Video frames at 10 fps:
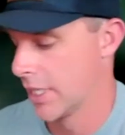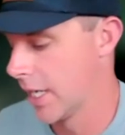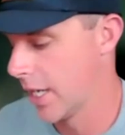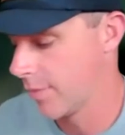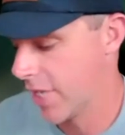
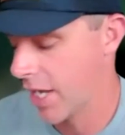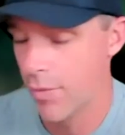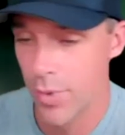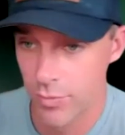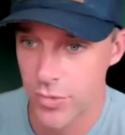um, yeah we've
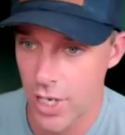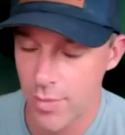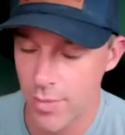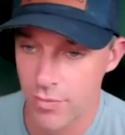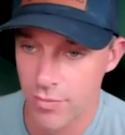been trying to
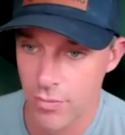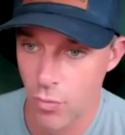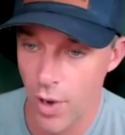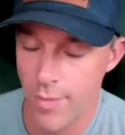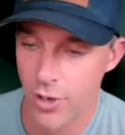be
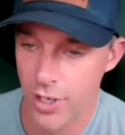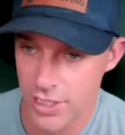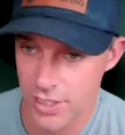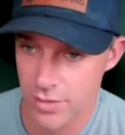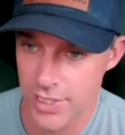way more
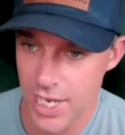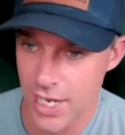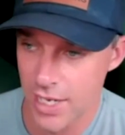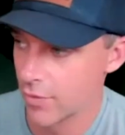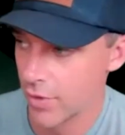consistent with
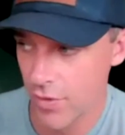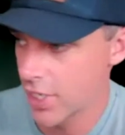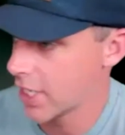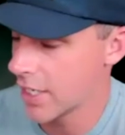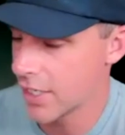that and we've
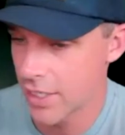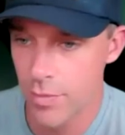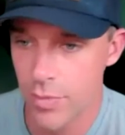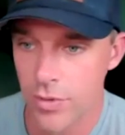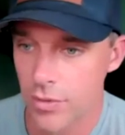already gotten a
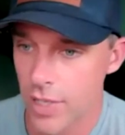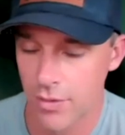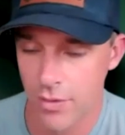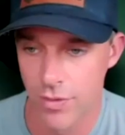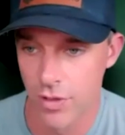couple like
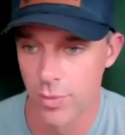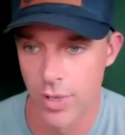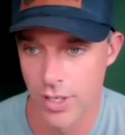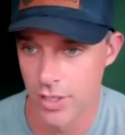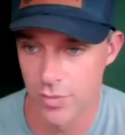referral
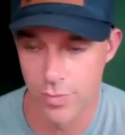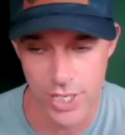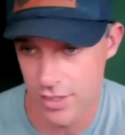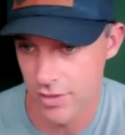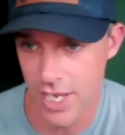partners
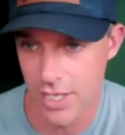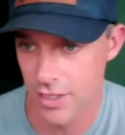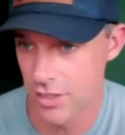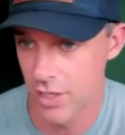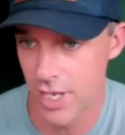because of that
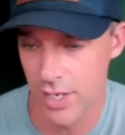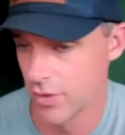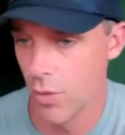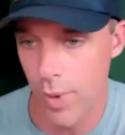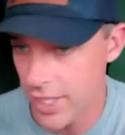because they're like
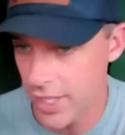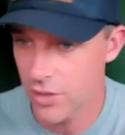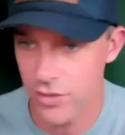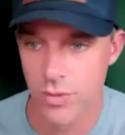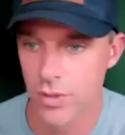nobody
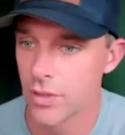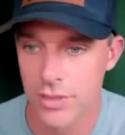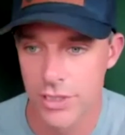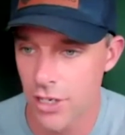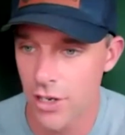else will
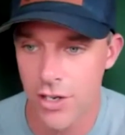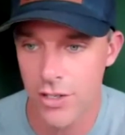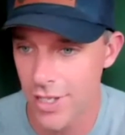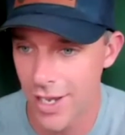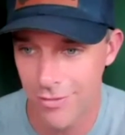share our
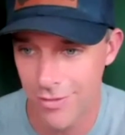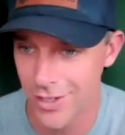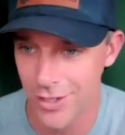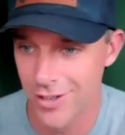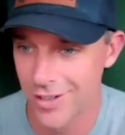stuff like you're